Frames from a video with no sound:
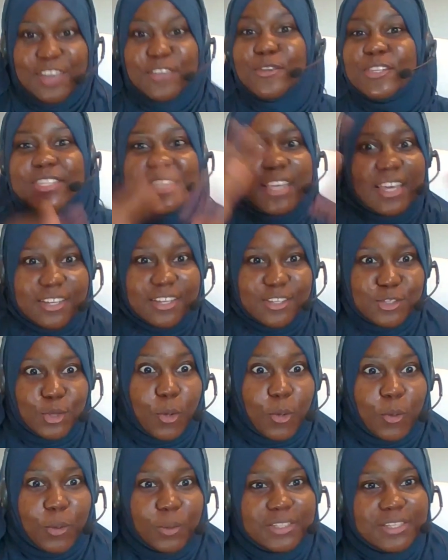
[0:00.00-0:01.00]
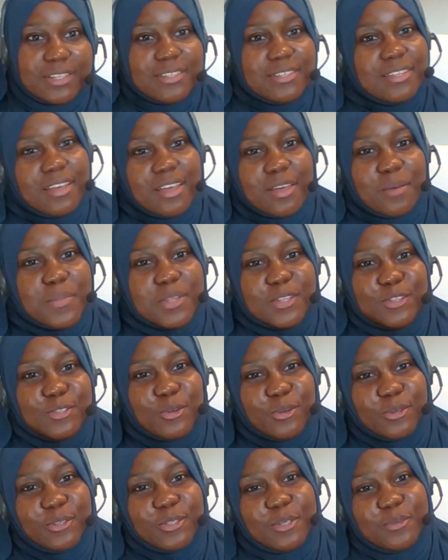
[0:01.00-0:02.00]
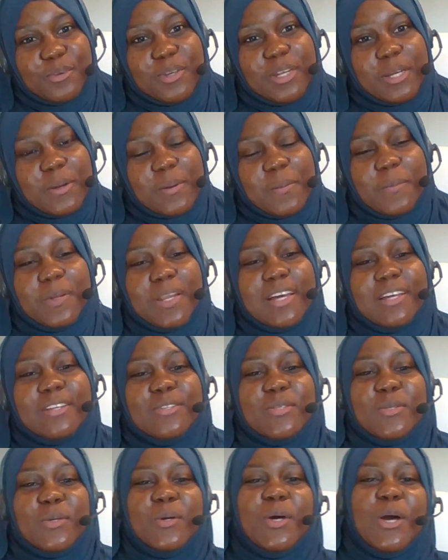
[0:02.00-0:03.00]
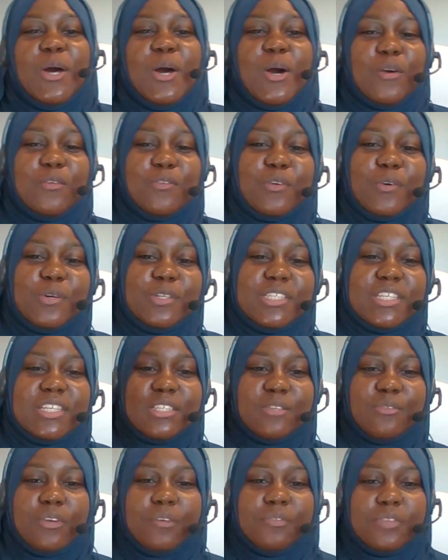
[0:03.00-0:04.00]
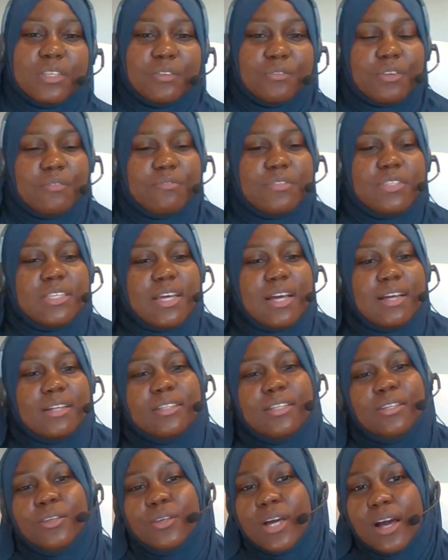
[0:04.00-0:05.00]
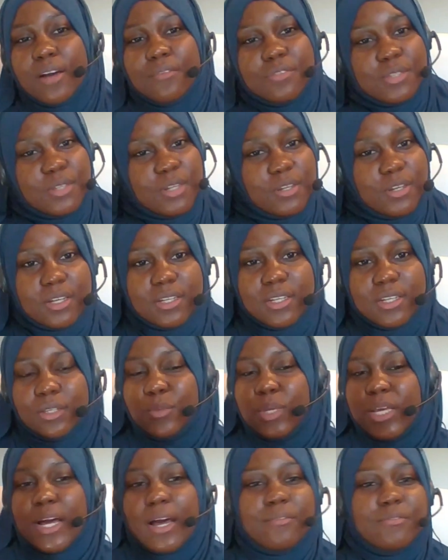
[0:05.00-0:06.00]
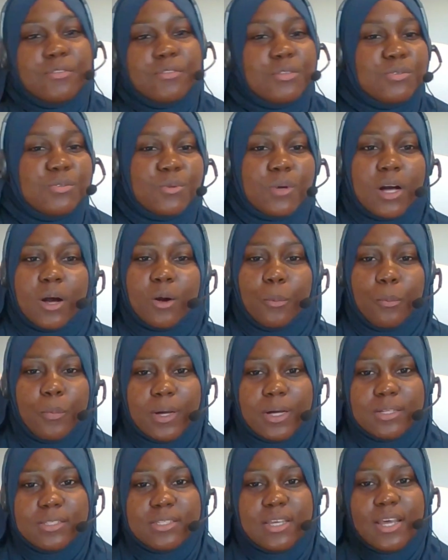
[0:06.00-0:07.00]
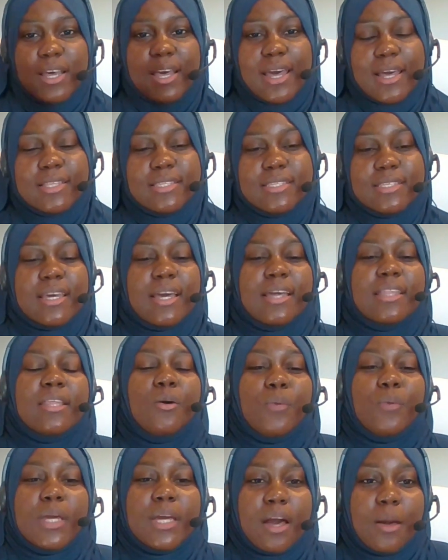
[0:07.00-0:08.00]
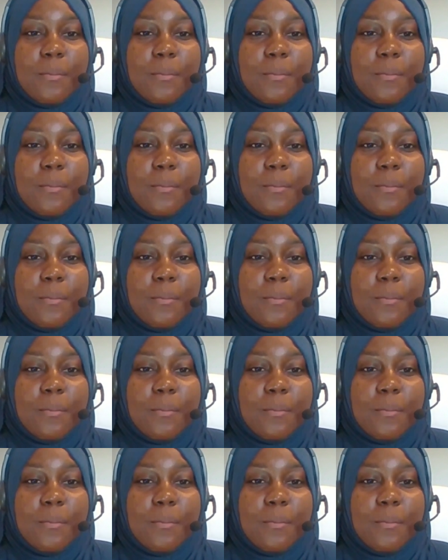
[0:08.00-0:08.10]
and you say it's all the same, it's not Sharia compliant. So, of course, it's fifty fifty, and you have to learn and we have to do our part. And together we